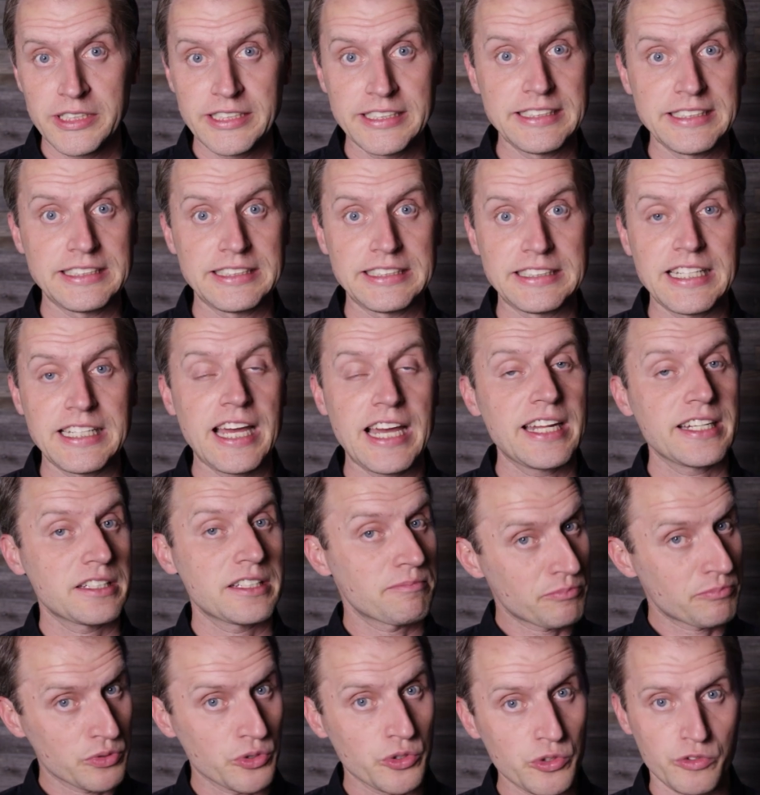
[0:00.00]
is not
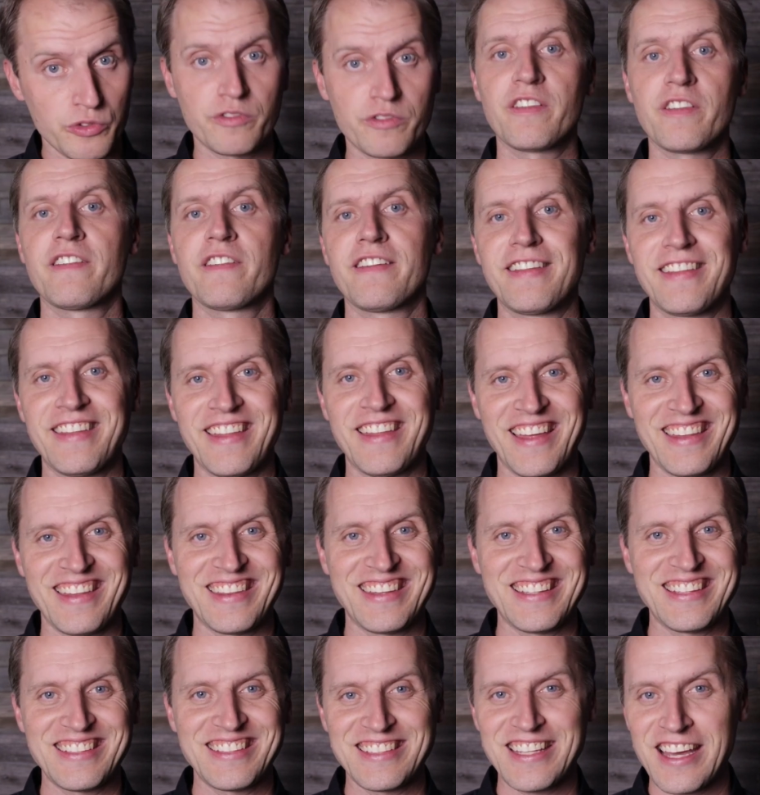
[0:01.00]
to prove that
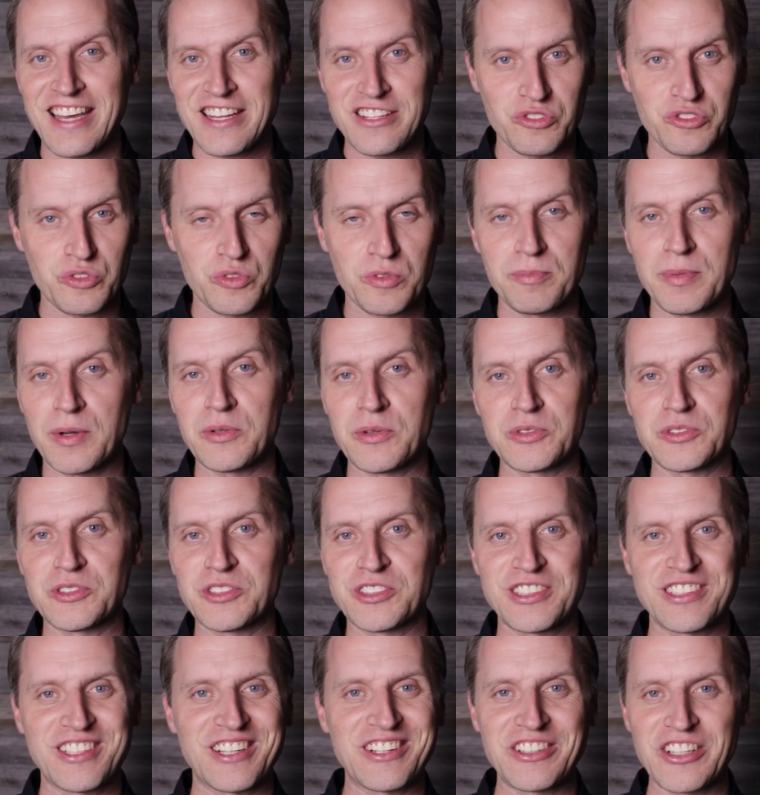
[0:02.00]
these dinosaur
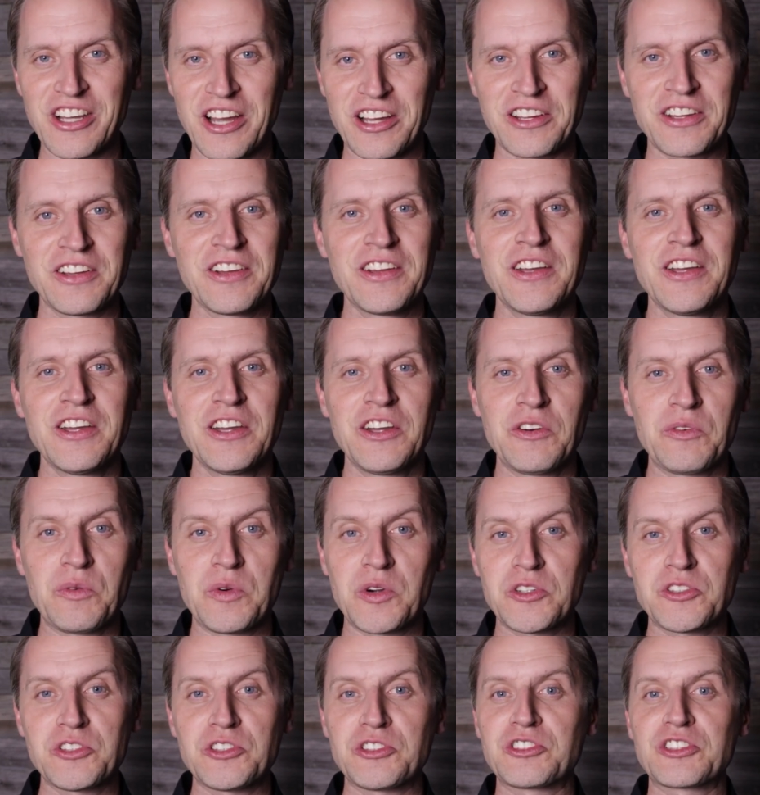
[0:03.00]
bones are young.
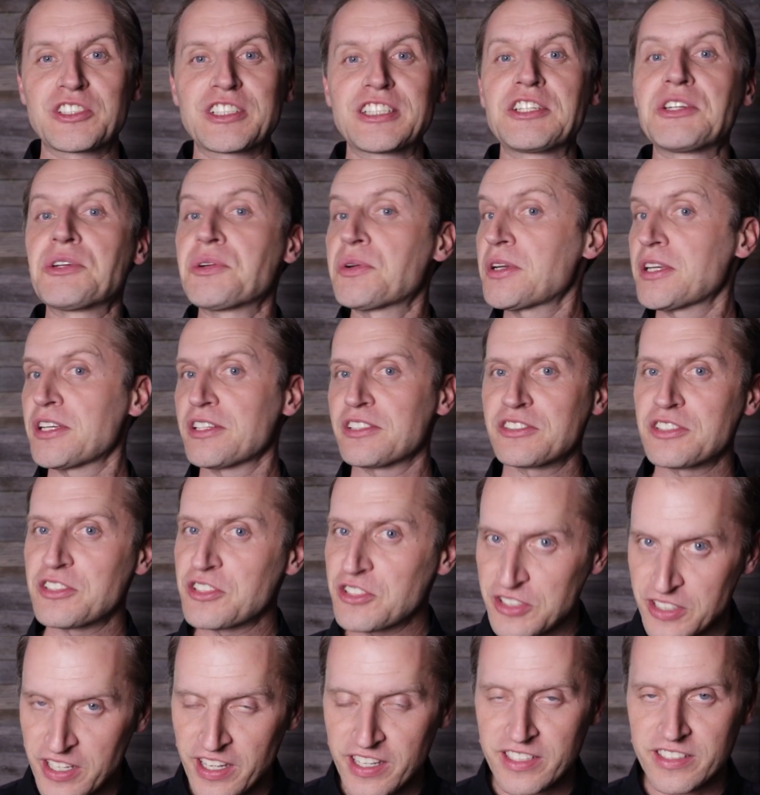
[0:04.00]
We're just curious
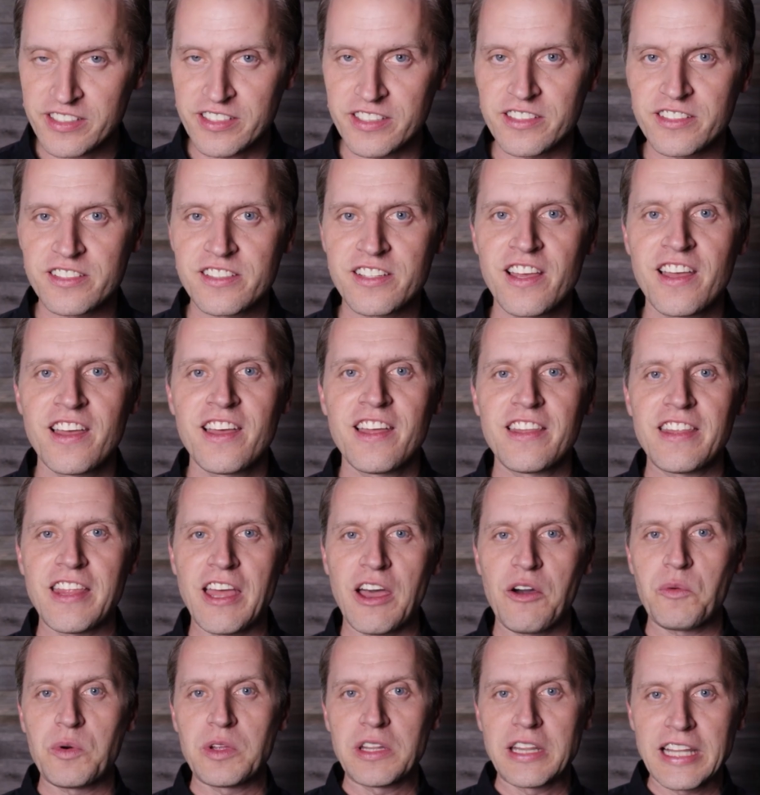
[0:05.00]
scientists
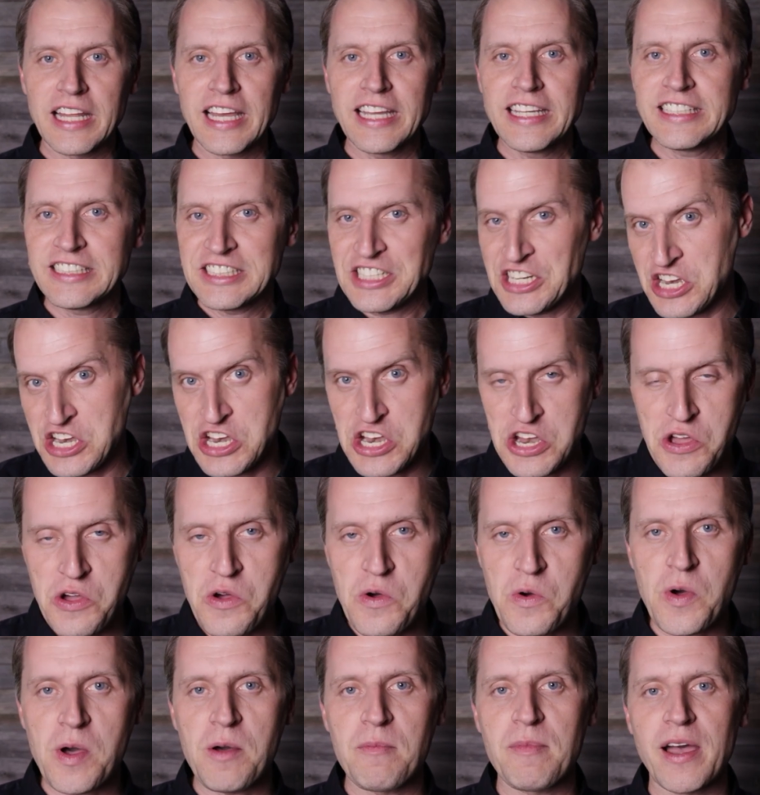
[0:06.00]
that would like to
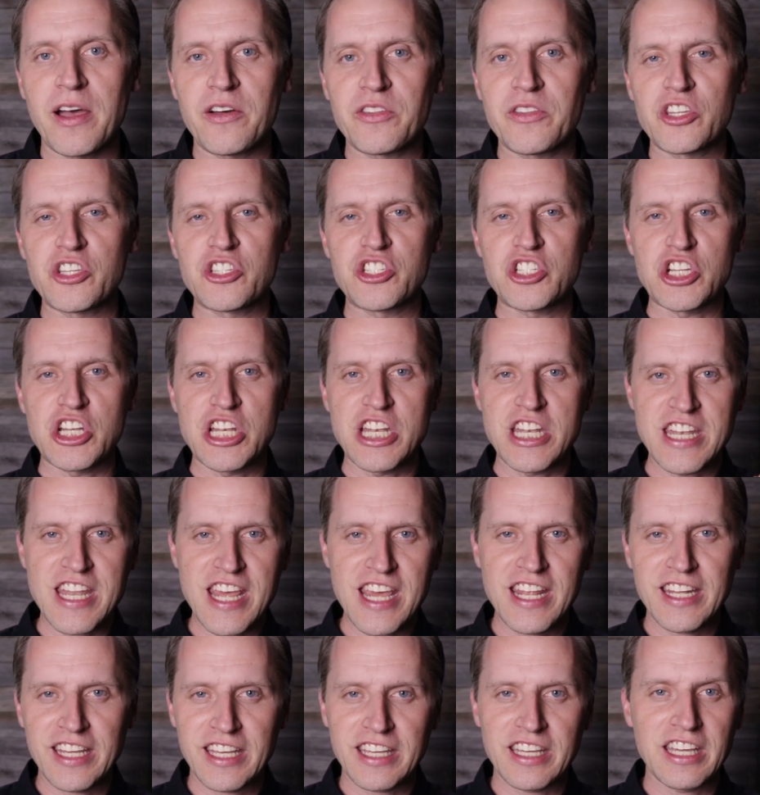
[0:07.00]
know about the
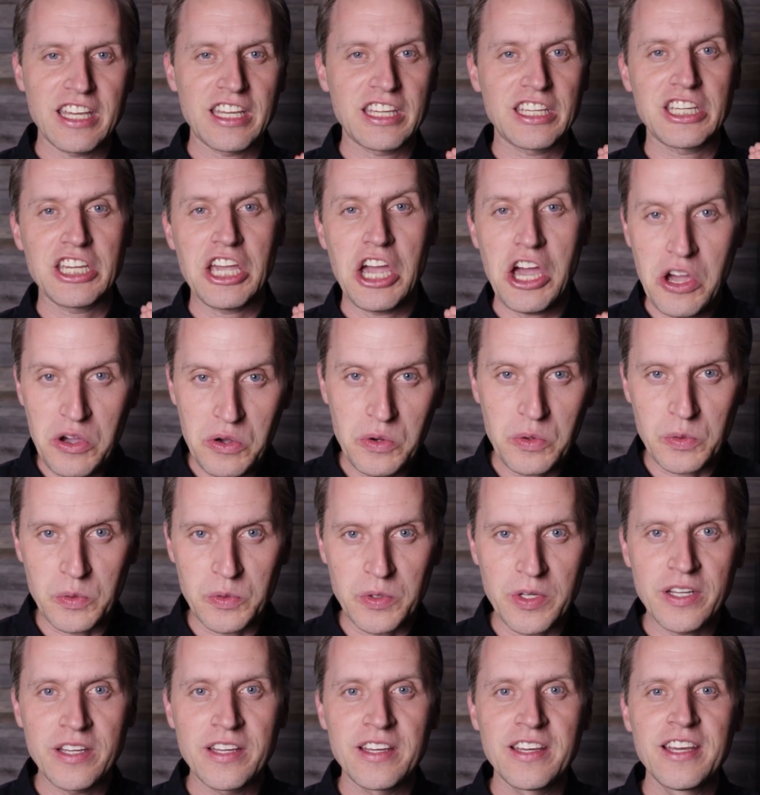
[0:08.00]
genetic
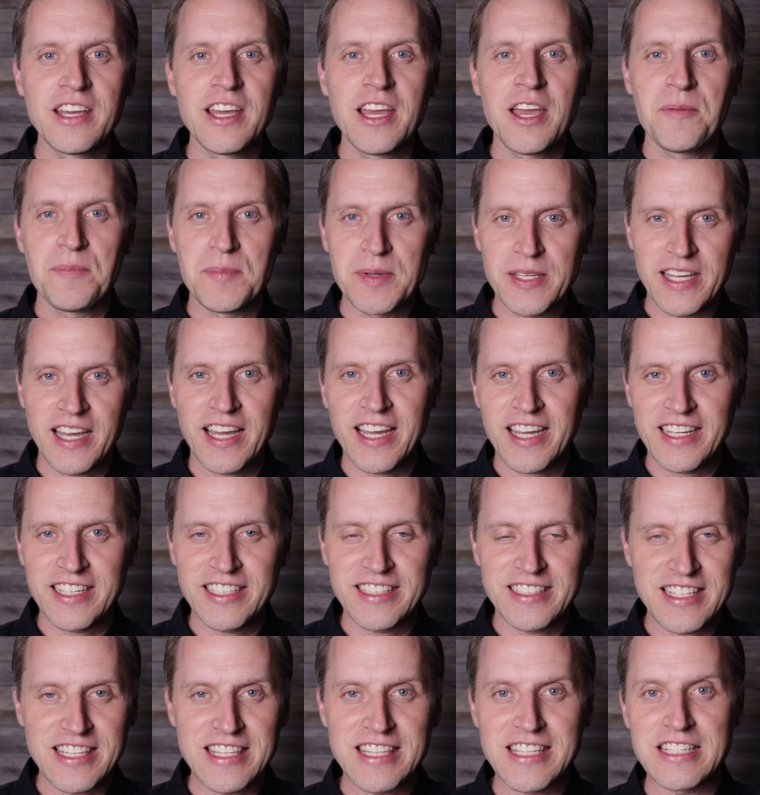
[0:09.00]
code
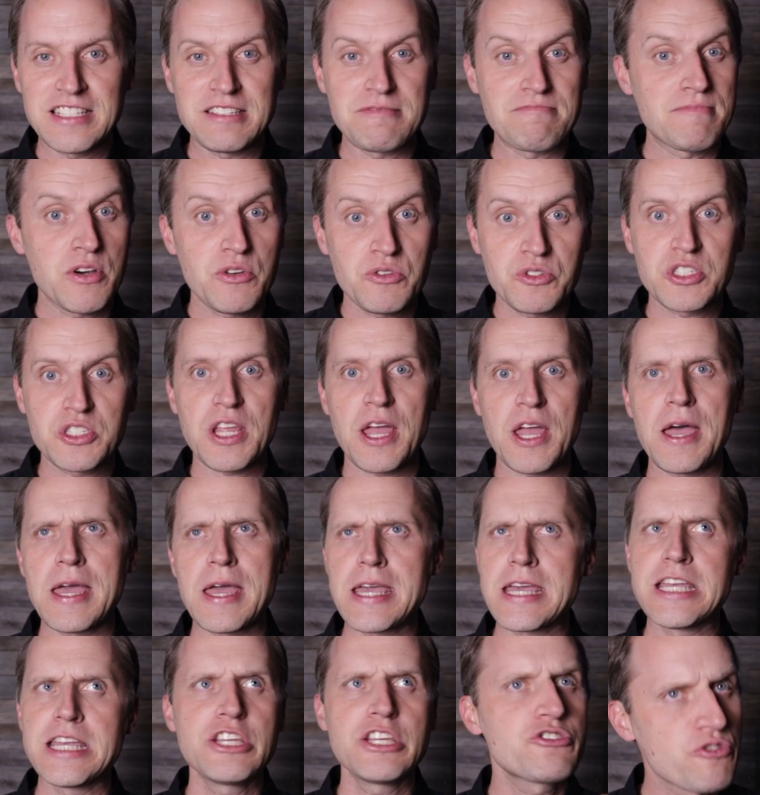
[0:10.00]
behind these most
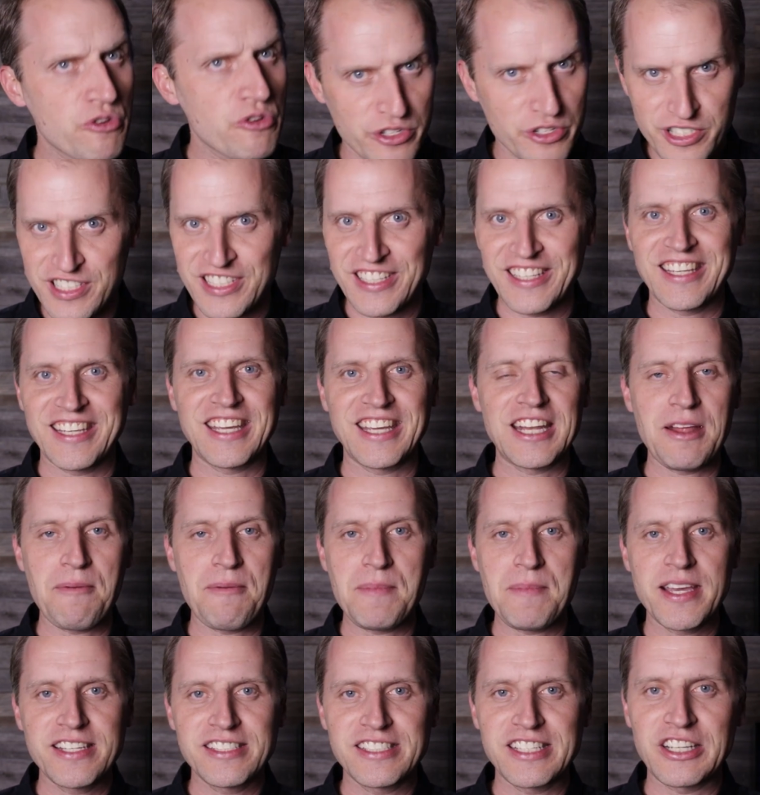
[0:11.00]
interesting and
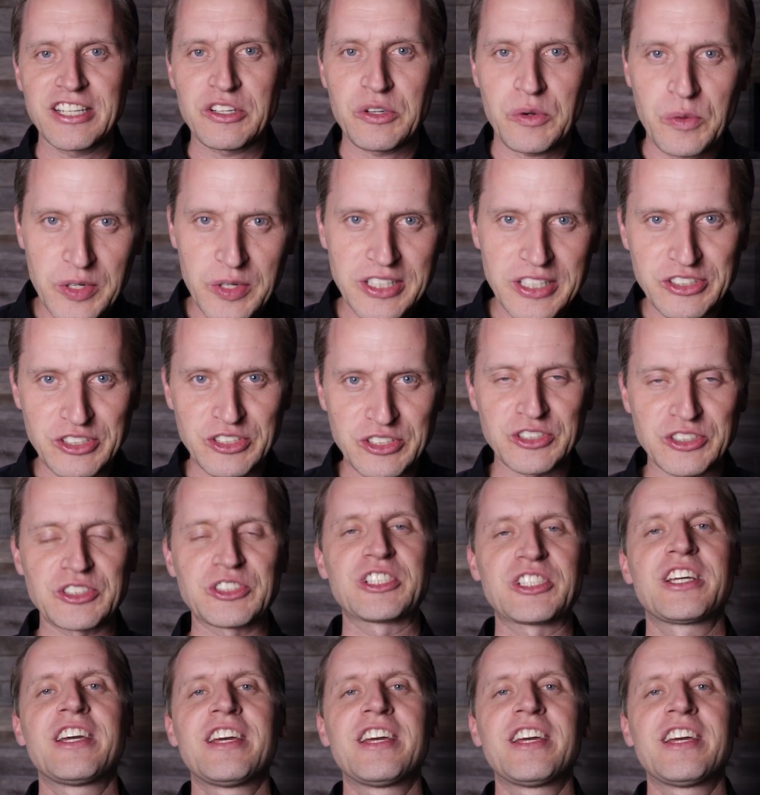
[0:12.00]
amazing creatures